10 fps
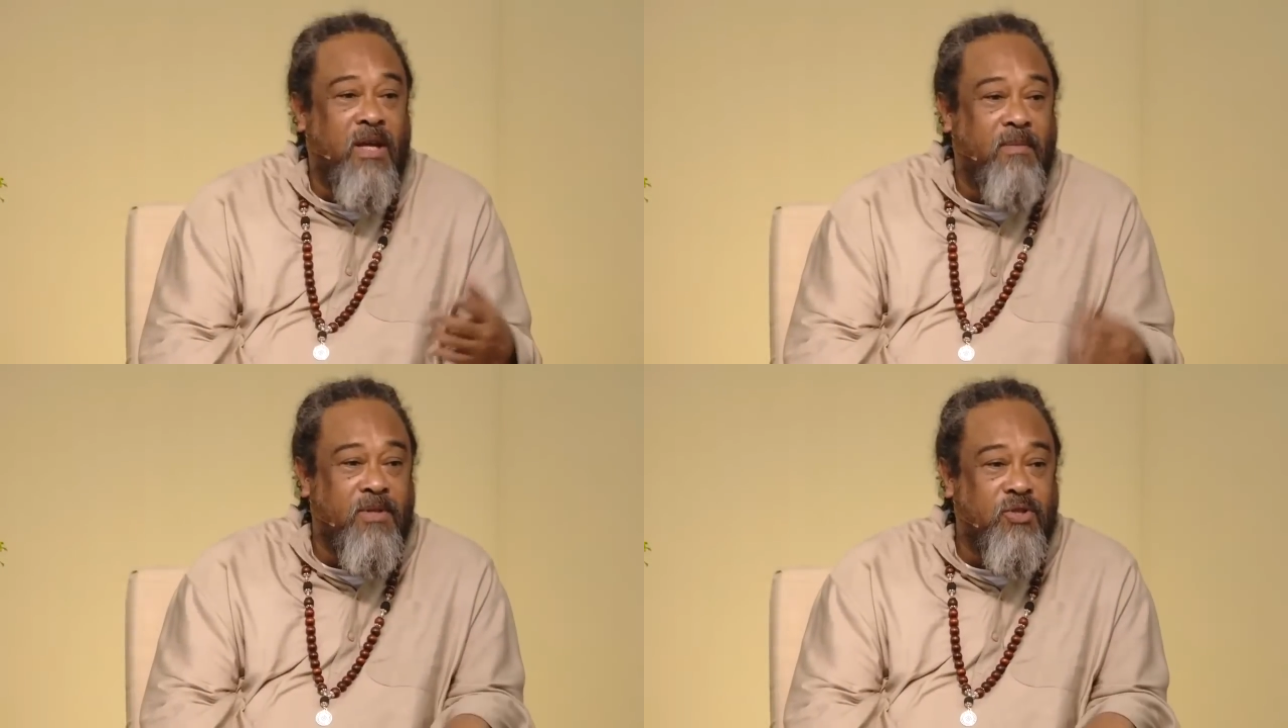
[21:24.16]
your
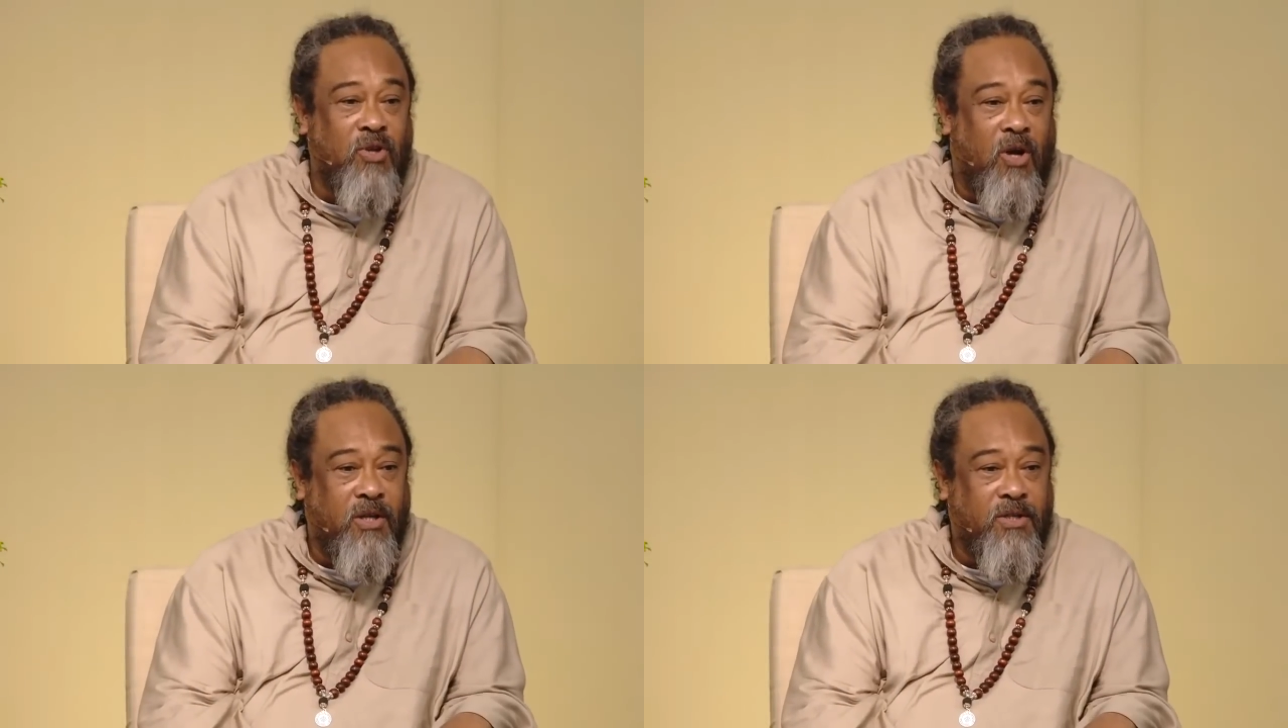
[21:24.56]
name is
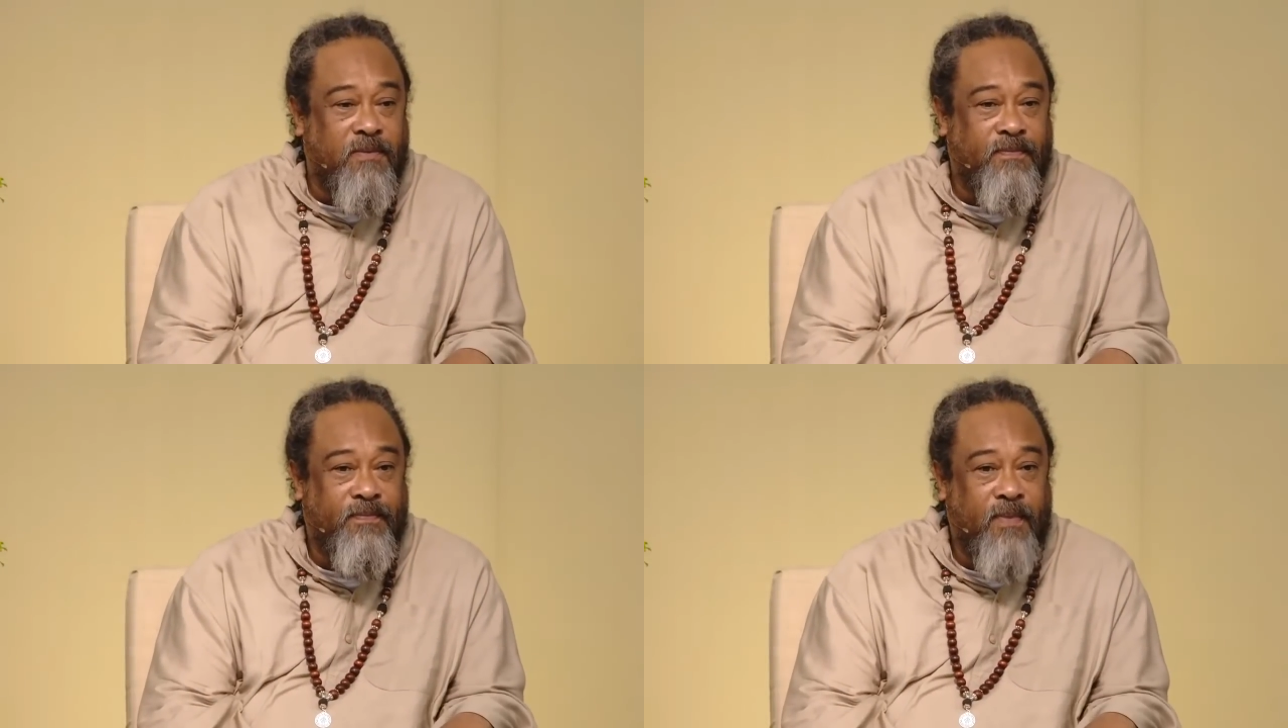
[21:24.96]

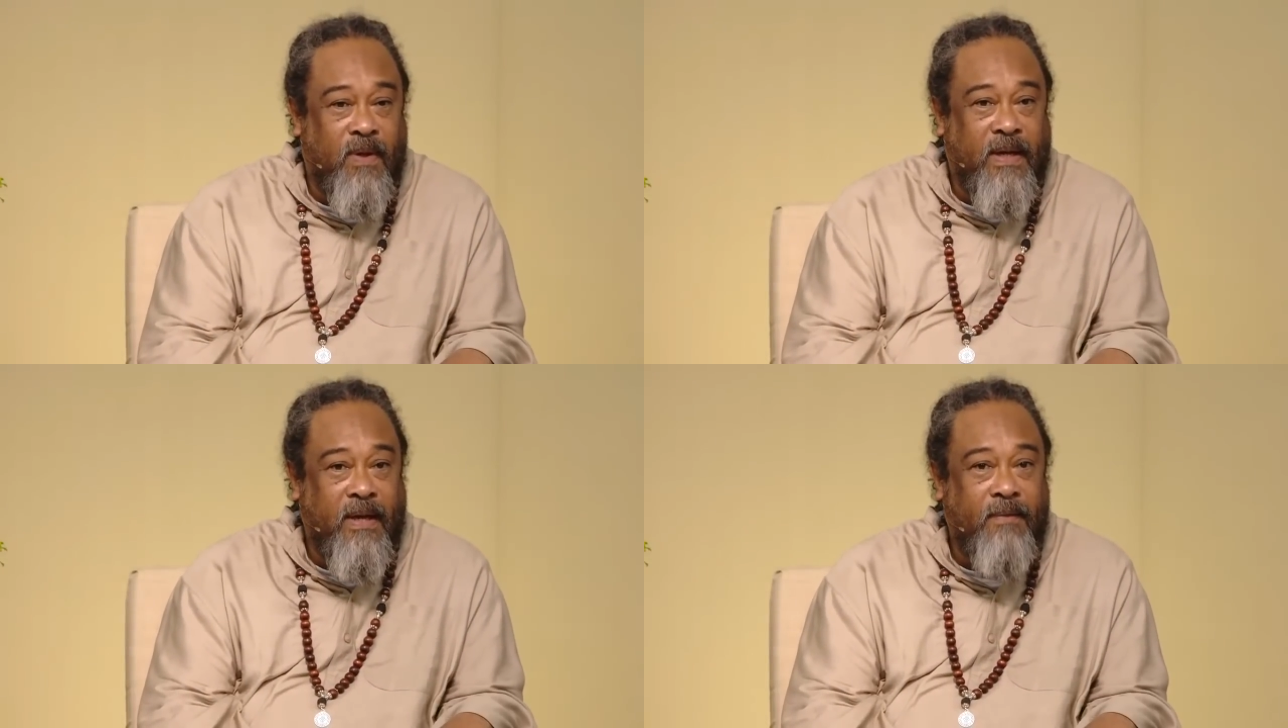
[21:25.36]
George,
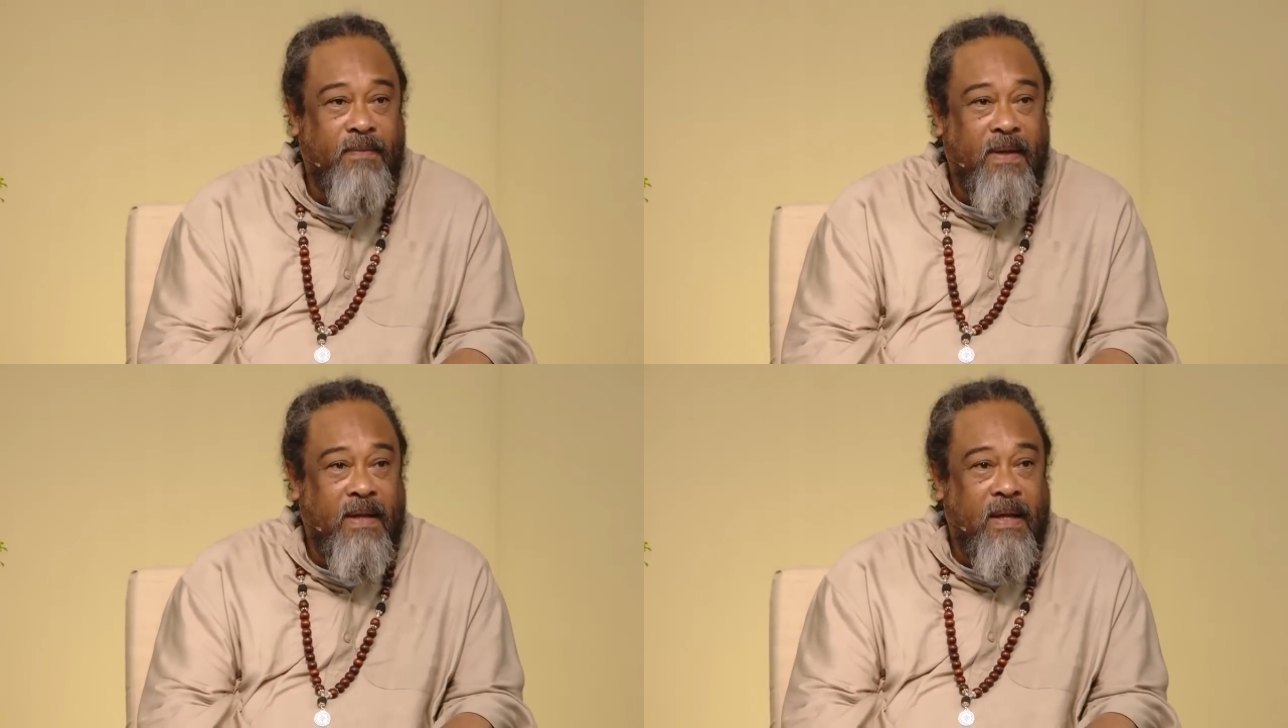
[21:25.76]
okay?
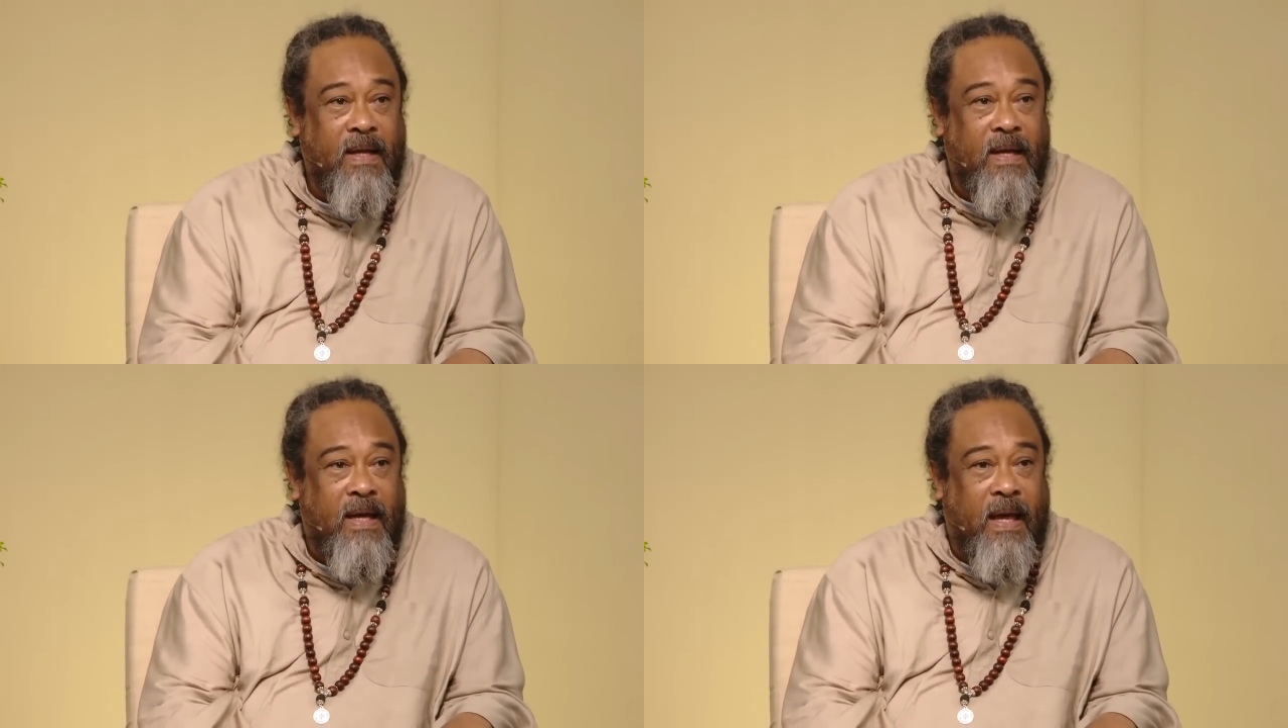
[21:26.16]

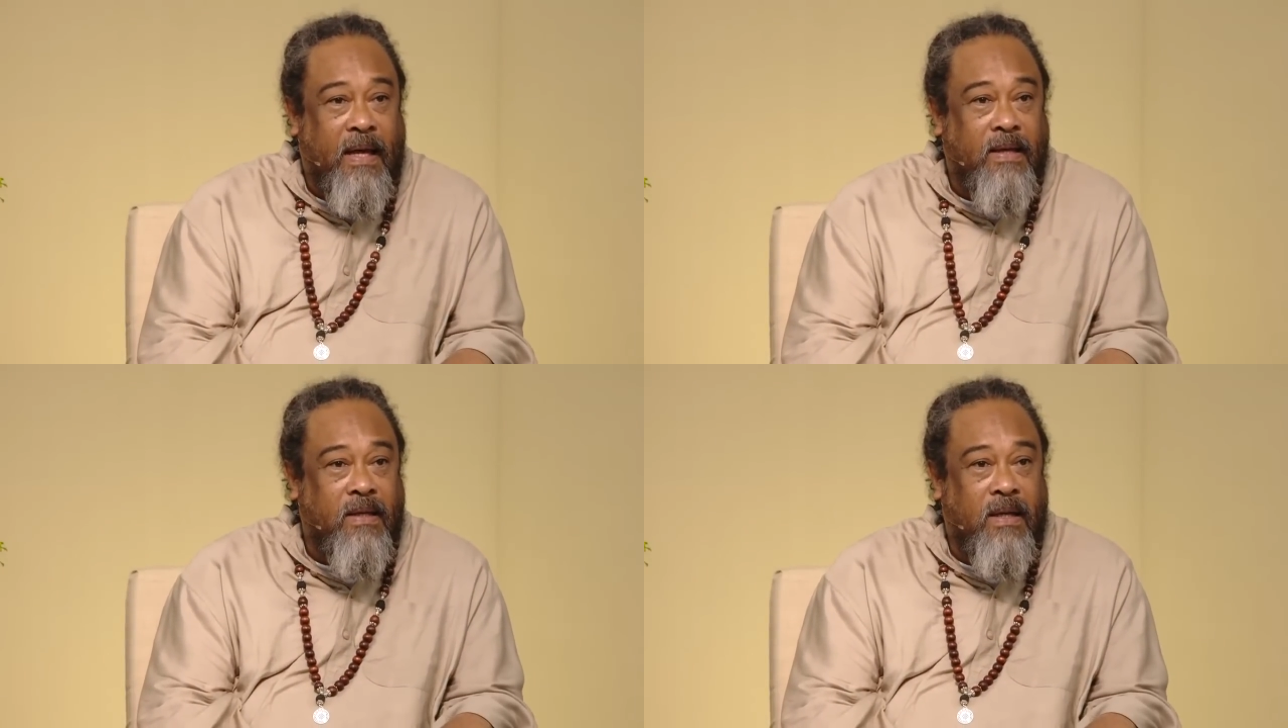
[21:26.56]

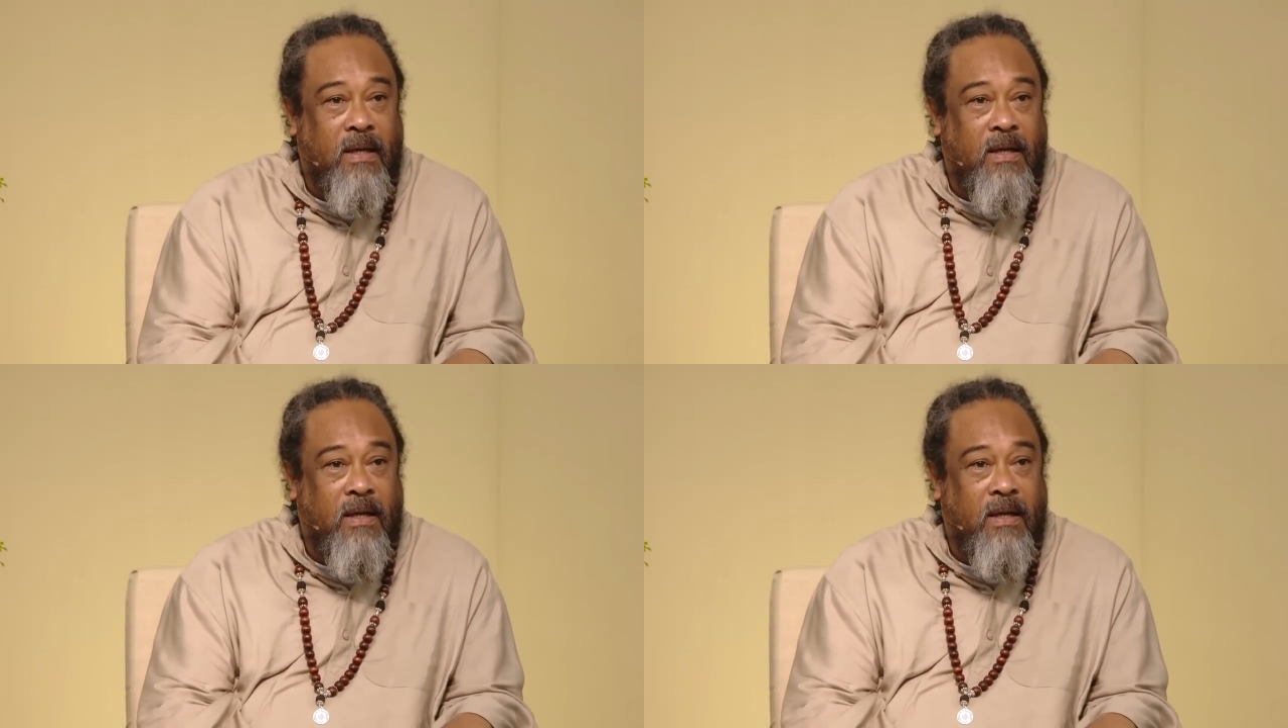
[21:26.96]
And,